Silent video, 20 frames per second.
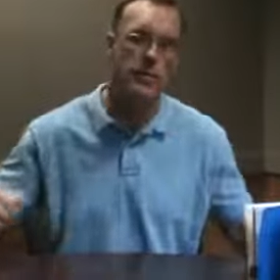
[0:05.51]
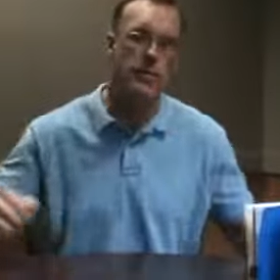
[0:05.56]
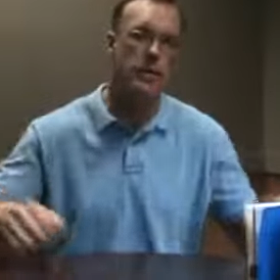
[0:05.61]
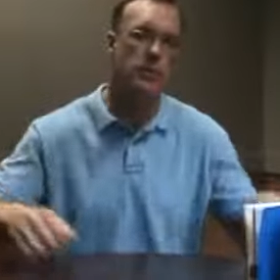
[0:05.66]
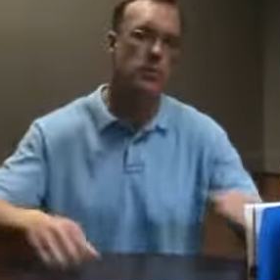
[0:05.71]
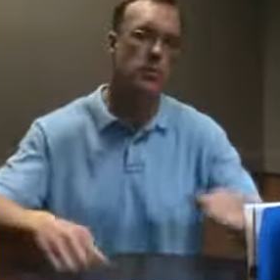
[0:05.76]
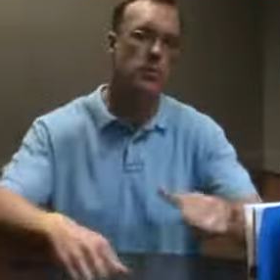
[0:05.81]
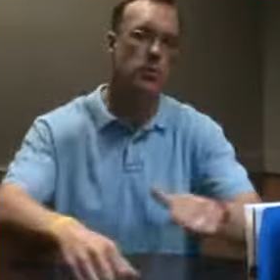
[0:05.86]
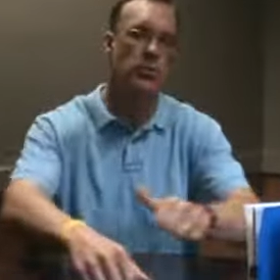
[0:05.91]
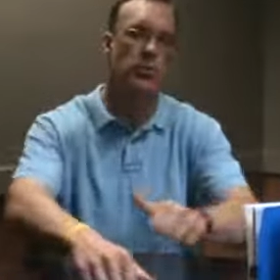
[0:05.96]
with
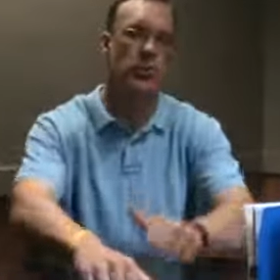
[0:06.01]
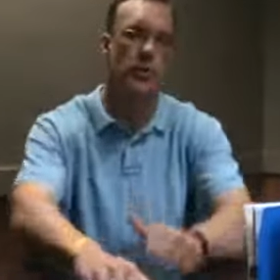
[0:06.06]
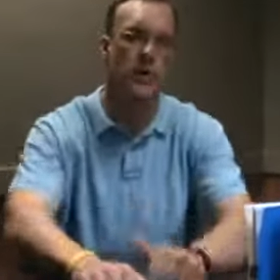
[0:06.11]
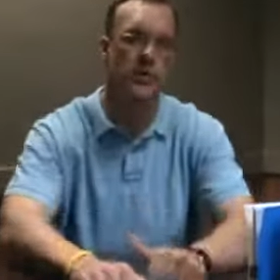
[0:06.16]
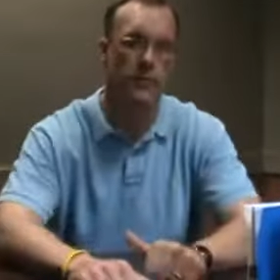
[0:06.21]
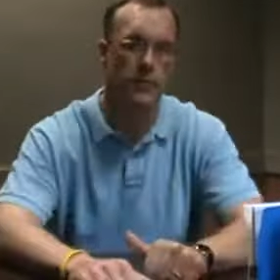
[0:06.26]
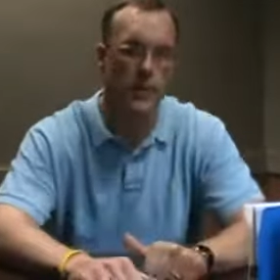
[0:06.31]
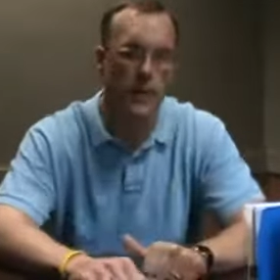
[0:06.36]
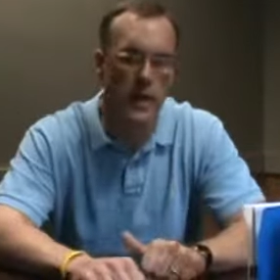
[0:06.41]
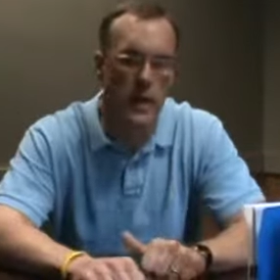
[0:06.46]
you real
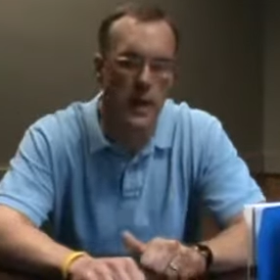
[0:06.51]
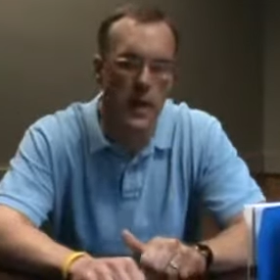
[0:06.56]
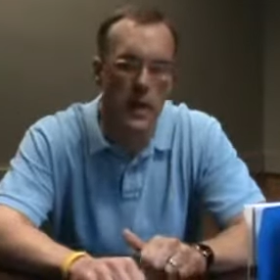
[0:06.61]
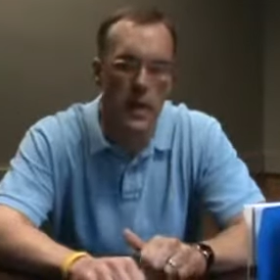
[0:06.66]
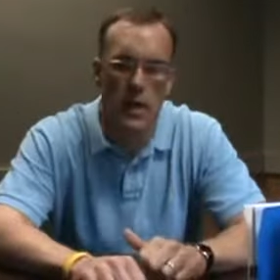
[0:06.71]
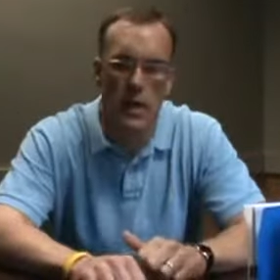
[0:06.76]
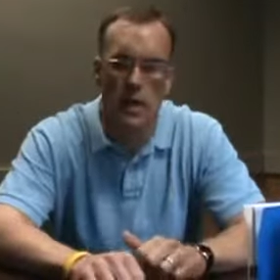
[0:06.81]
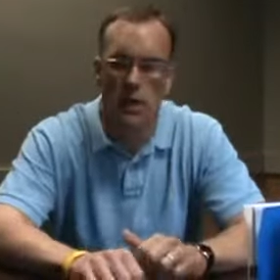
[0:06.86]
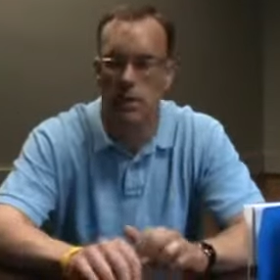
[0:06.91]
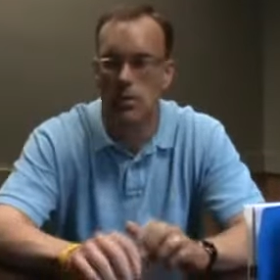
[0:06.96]
briefly
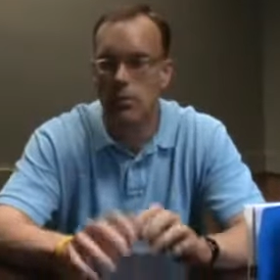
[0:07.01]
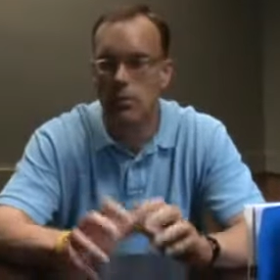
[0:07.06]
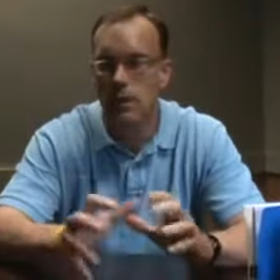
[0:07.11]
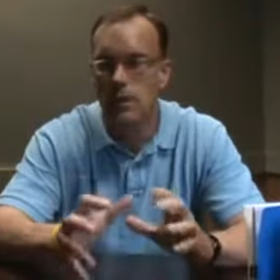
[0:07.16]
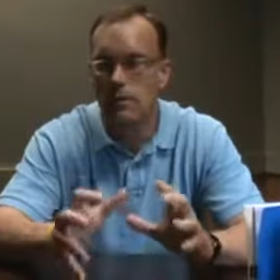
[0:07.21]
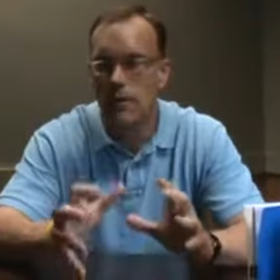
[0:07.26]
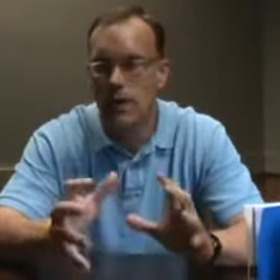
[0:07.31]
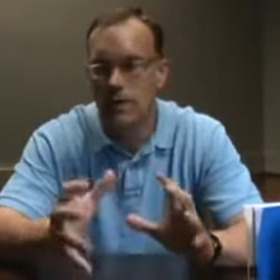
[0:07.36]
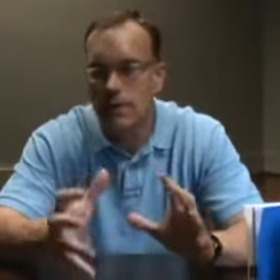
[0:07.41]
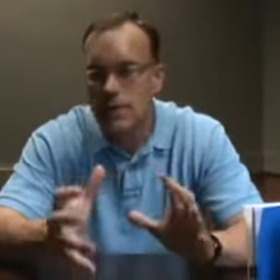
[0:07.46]
are
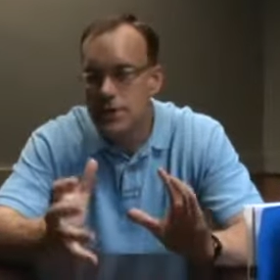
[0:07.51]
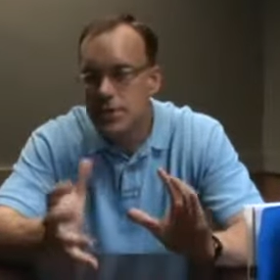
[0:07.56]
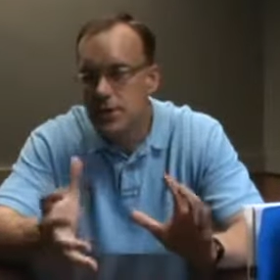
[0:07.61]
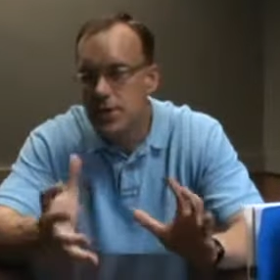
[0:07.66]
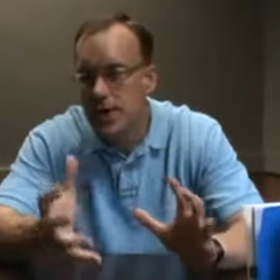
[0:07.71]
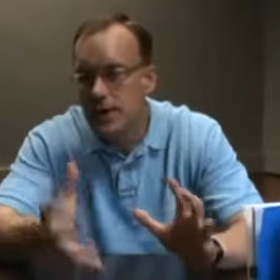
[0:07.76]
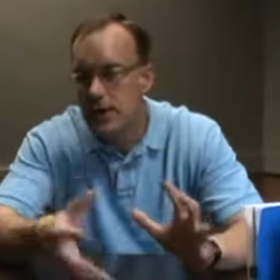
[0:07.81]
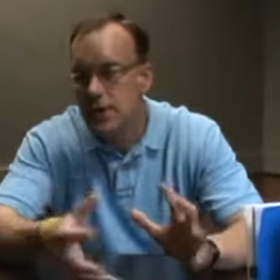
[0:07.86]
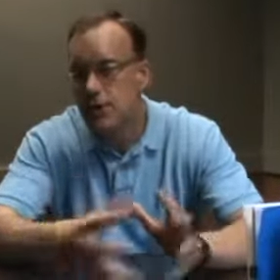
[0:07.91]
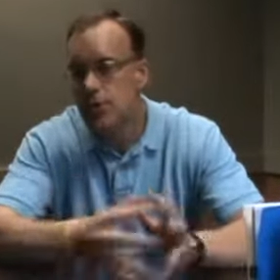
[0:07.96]
really about
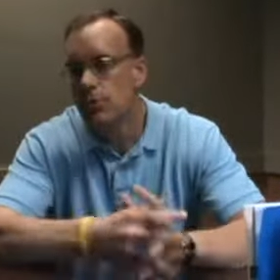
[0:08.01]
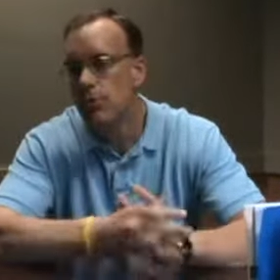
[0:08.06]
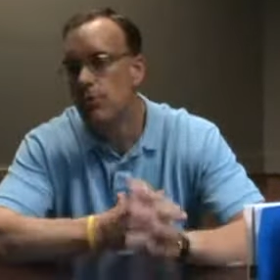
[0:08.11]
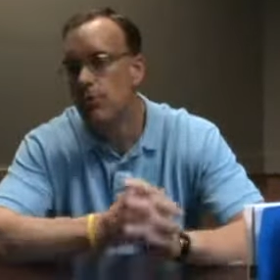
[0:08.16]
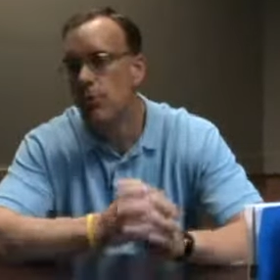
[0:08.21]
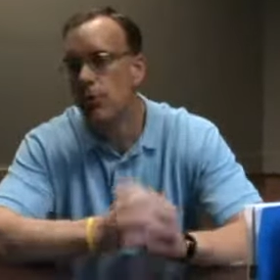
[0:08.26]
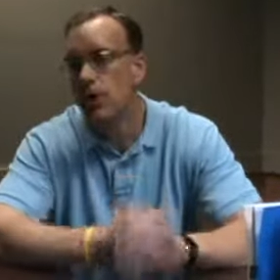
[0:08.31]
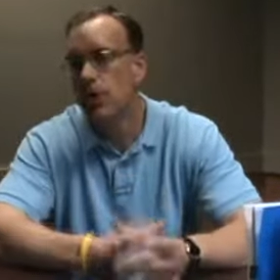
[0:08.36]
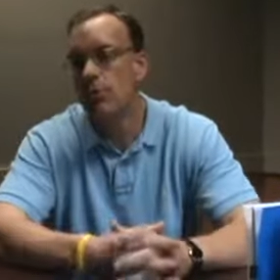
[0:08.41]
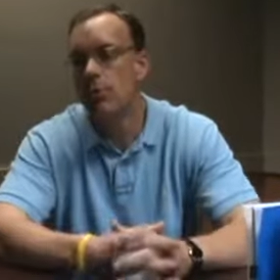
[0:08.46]
mistakes to
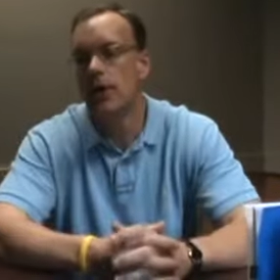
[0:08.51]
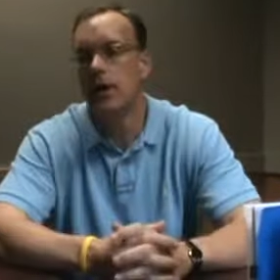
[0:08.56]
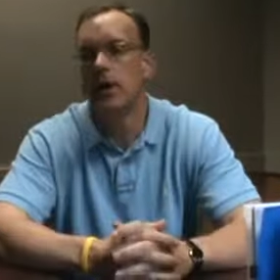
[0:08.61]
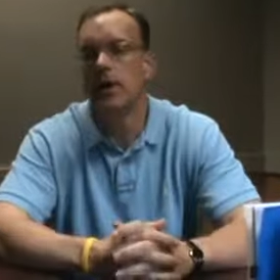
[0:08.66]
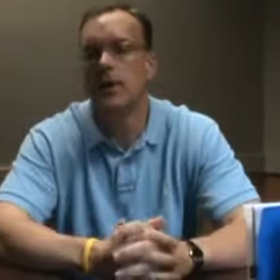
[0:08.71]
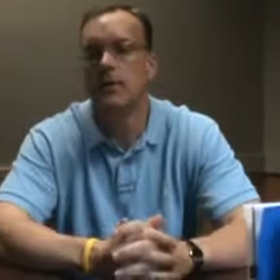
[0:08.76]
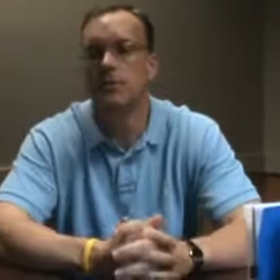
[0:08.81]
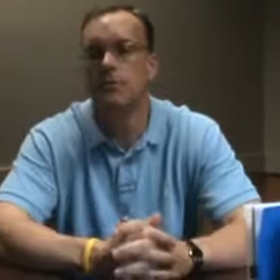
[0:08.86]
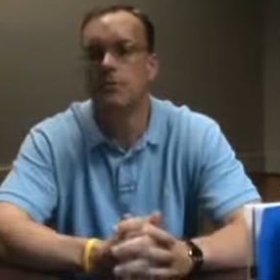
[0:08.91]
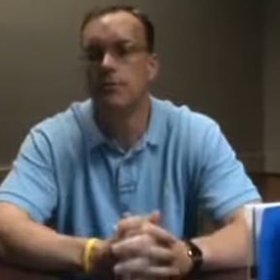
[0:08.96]
avoid when
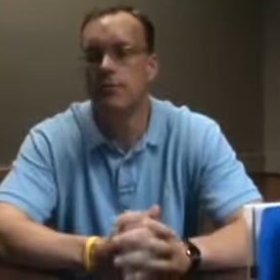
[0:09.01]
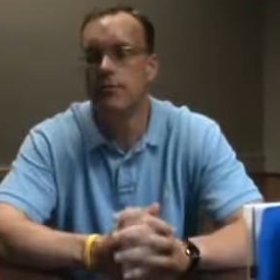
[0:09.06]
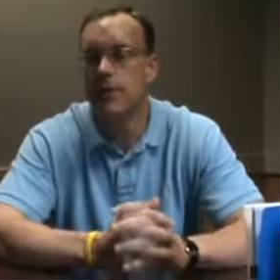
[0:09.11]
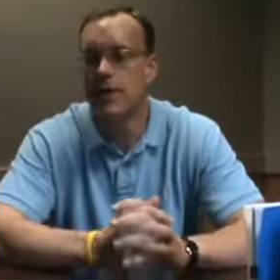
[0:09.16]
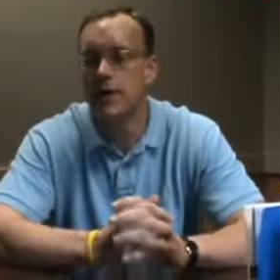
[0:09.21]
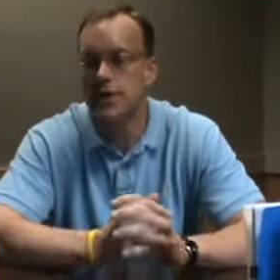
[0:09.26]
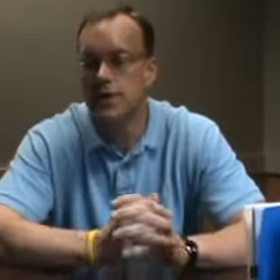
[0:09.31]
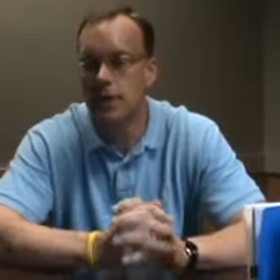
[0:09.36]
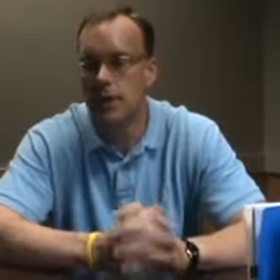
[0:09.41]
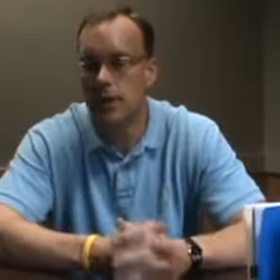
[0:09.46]
it comes to
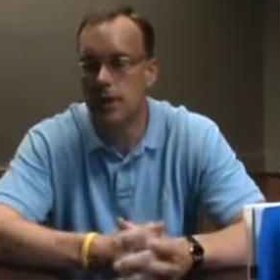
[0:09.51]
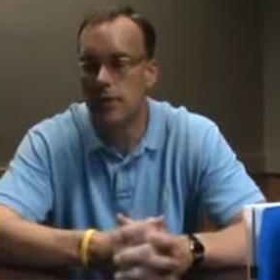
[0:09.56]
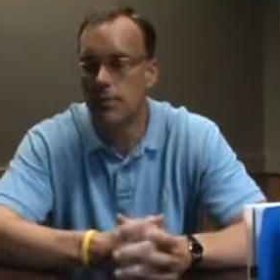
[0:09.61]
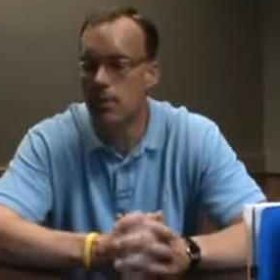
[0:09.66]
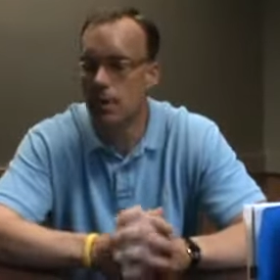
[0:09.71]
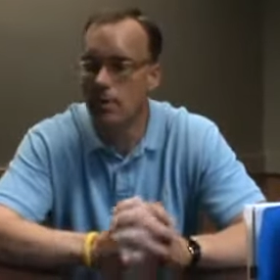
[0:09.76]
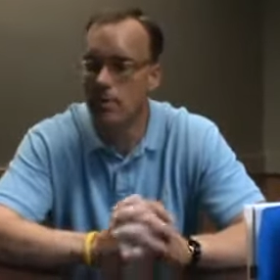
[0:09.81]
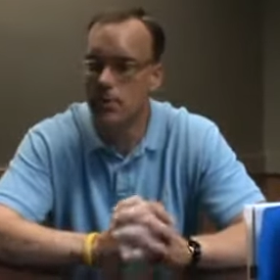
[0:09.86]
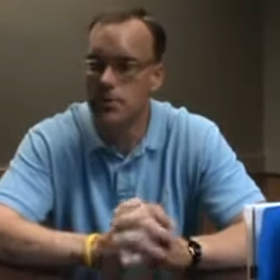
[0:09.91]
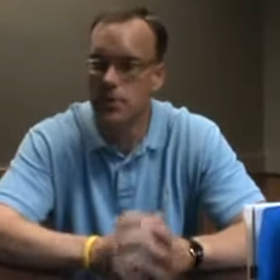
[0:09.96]
investing in
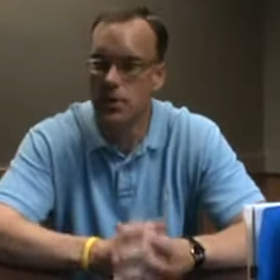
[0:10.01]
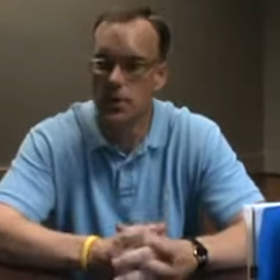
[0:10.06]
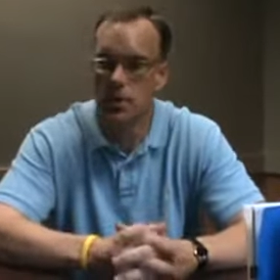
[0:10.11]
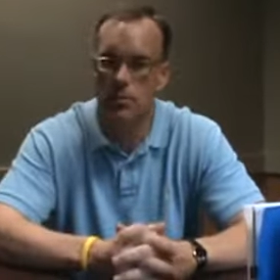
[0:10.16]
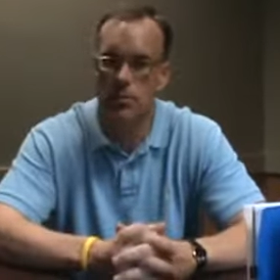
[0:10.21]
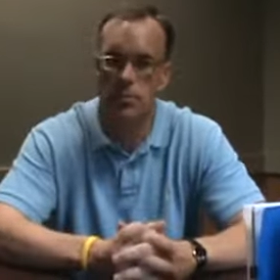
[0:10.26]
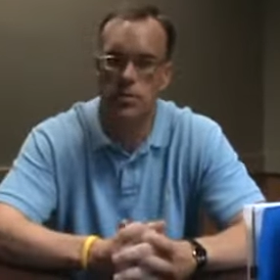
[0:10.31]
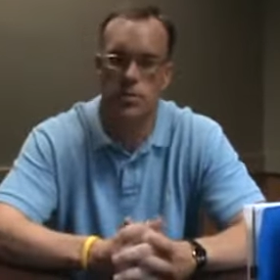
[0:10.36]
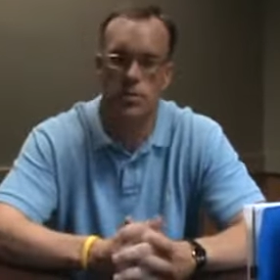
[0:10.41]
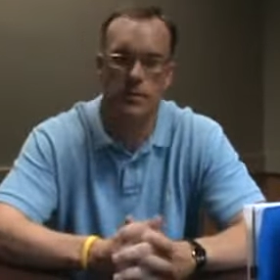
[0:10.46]
apartments or
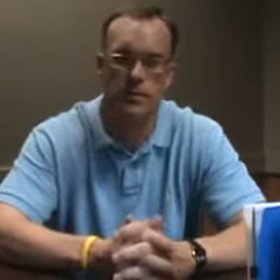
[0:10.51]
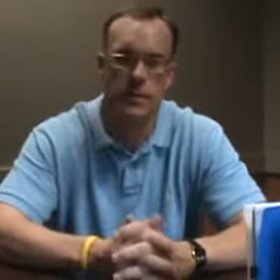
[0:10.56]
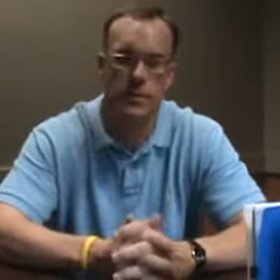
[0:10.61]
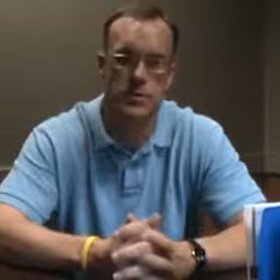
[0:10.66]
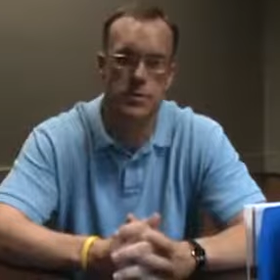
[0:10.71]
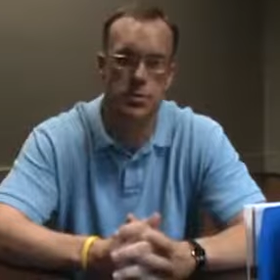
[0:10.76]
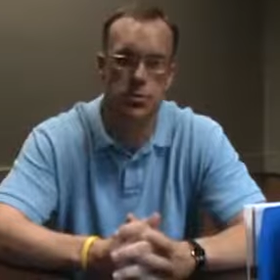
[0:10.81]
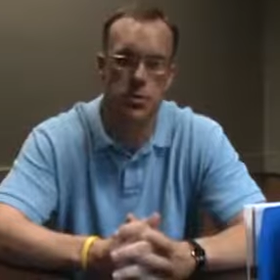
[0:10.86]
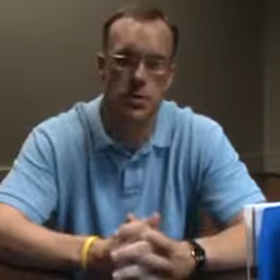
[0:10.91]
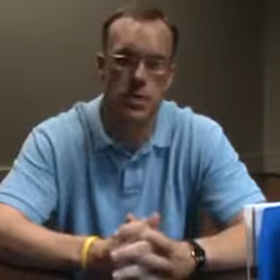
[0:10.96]
commercial
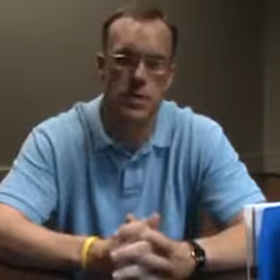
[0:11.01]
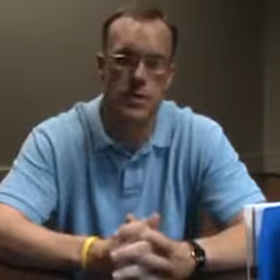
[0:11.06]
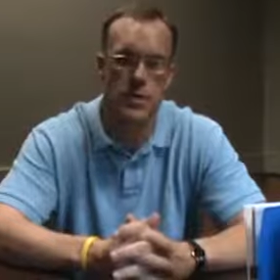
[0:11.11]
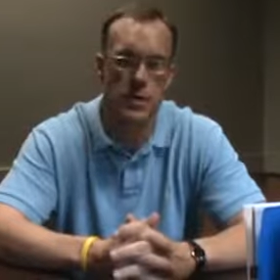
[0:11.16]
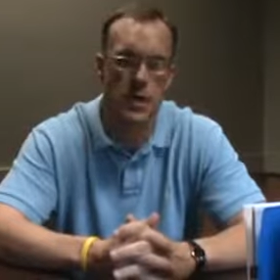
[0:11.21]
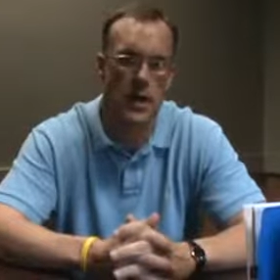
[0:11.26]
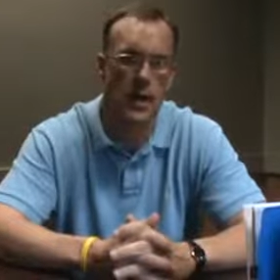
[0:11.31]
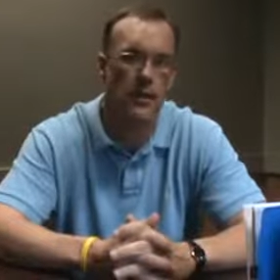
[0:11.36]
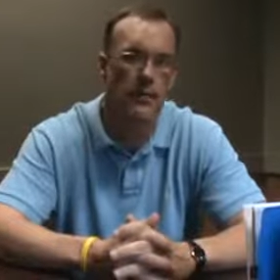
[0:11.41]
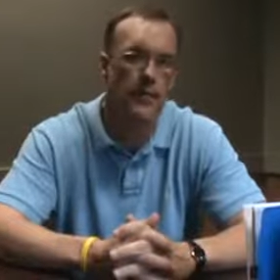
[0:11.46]
investment real
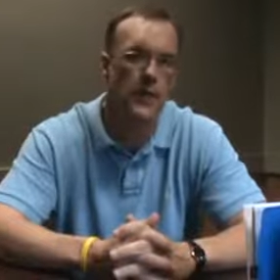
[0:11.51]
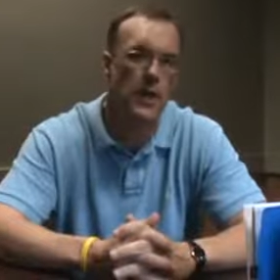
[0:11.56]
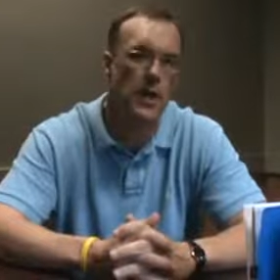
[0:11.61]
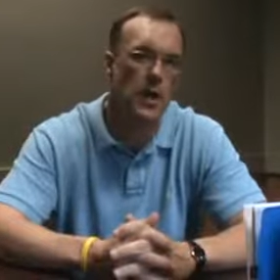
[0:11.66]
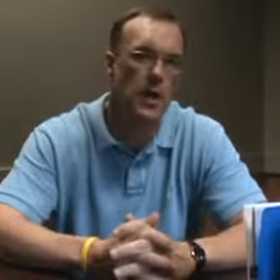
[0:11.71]
estate.